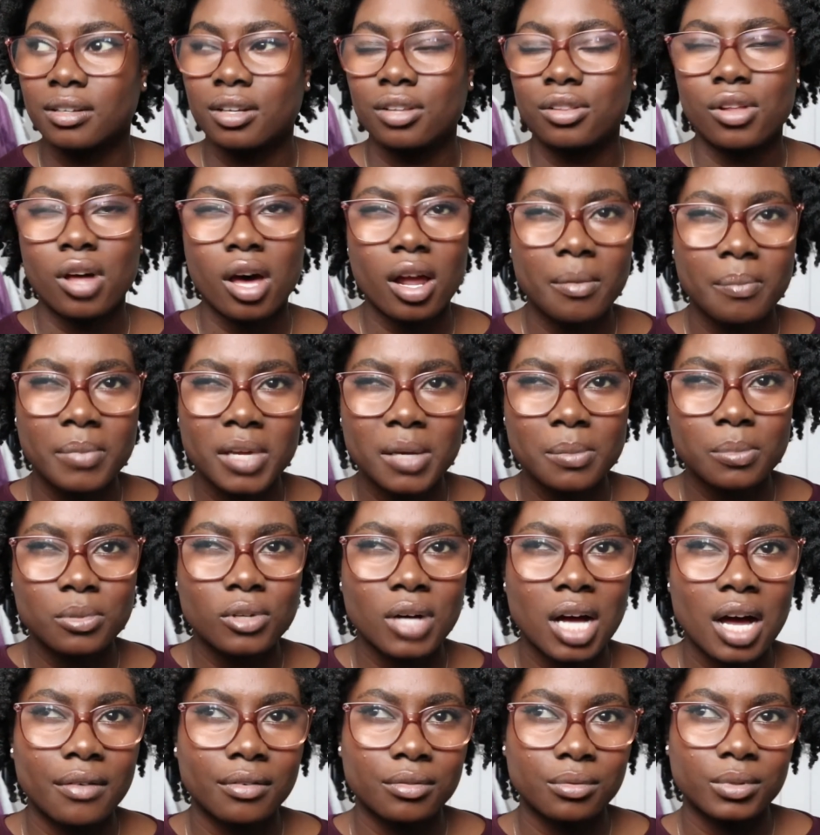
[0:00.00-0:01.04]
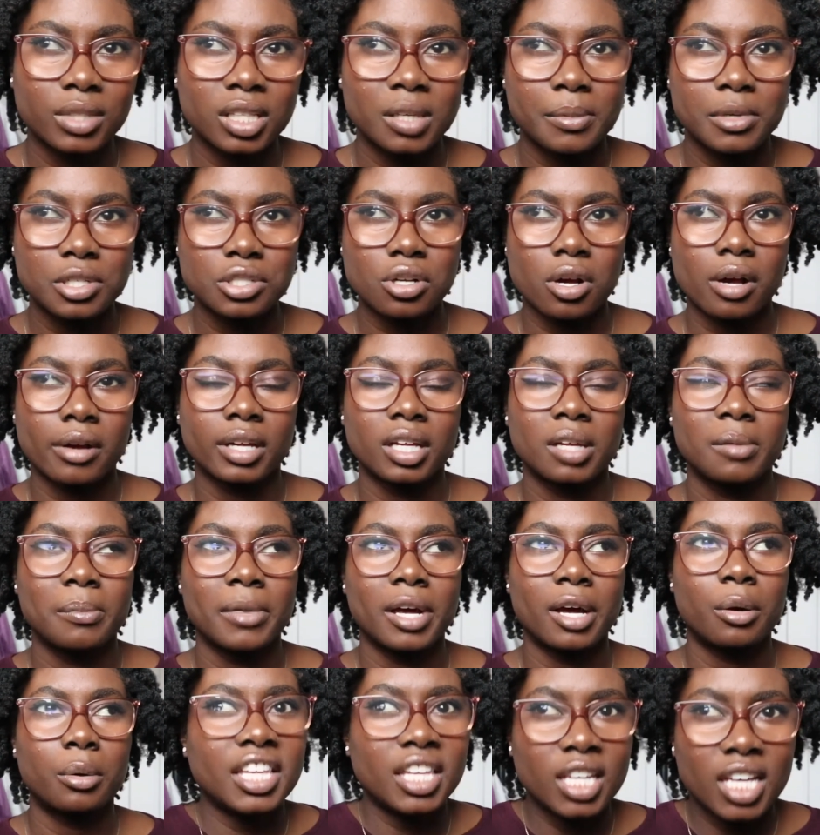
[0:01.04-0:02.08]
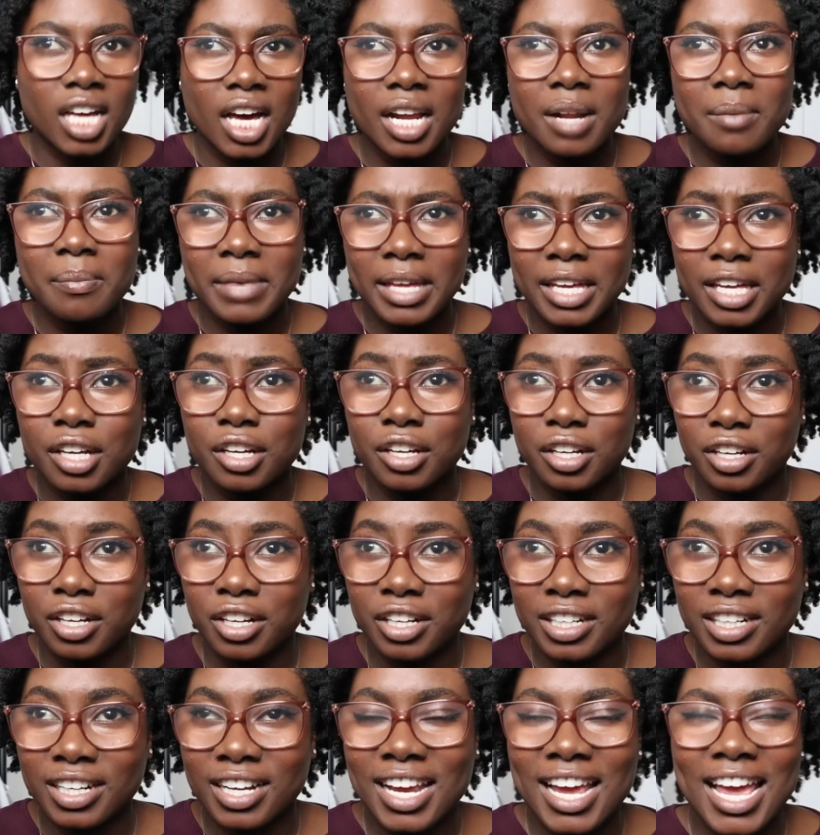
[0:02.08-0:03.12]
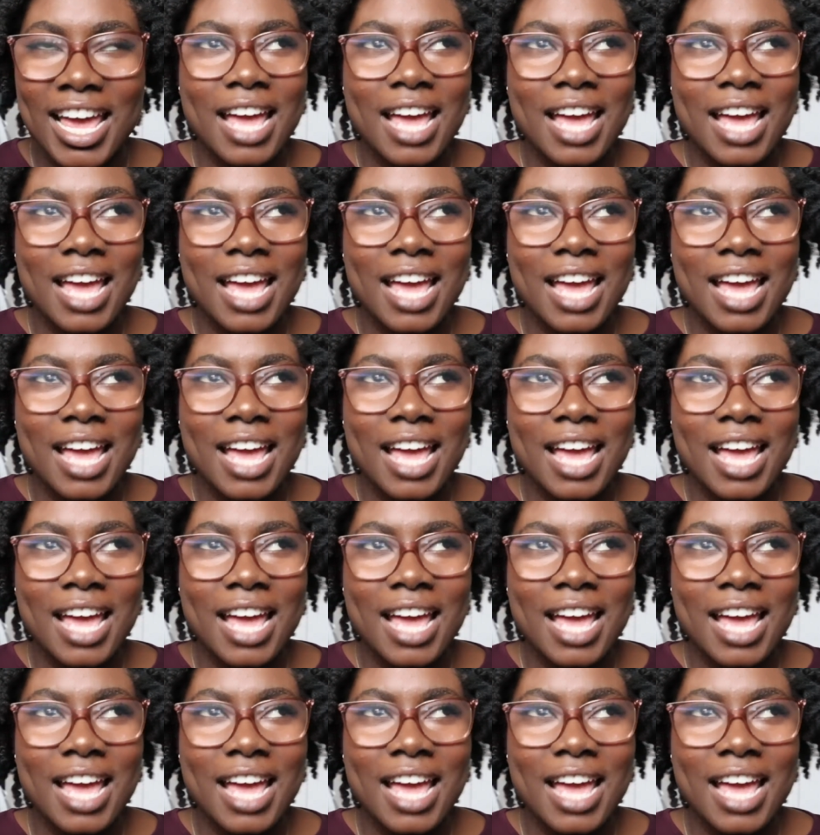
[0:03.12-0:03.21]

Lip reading: a lot of people haven't really been talking about, you gotta make it good.